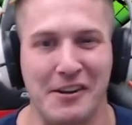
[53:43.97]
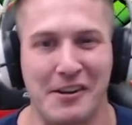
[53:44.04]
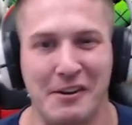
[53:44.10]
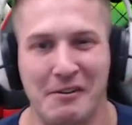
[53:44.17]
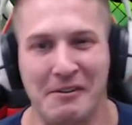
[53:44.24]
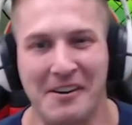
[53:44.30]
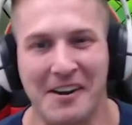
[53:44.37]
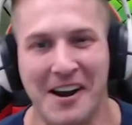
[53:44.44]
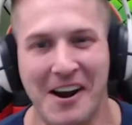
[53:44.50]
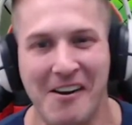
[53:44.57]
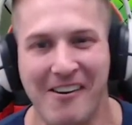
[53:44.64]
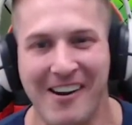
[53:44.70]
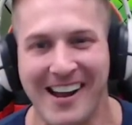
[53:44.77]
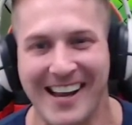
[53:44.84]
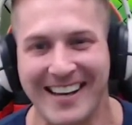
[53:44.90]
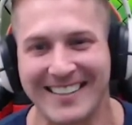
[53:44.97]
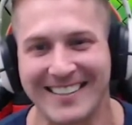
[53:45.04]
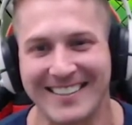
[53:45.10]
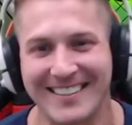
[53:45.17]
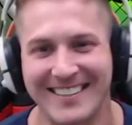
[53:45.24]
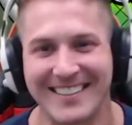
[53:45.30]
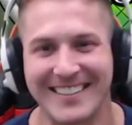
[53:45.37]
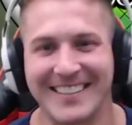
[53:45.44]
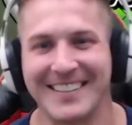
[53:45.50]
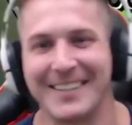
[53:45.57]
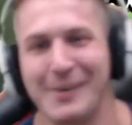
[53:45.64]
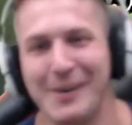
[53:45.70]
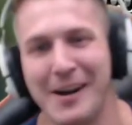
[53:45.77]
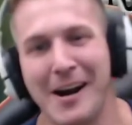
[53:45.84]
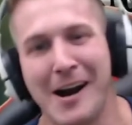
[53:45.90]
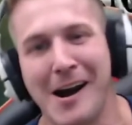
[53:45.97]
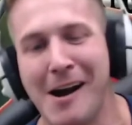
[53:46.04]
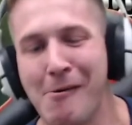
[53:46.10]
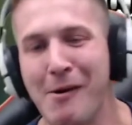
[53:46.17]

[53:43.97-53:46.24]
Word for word: you know it. Uh,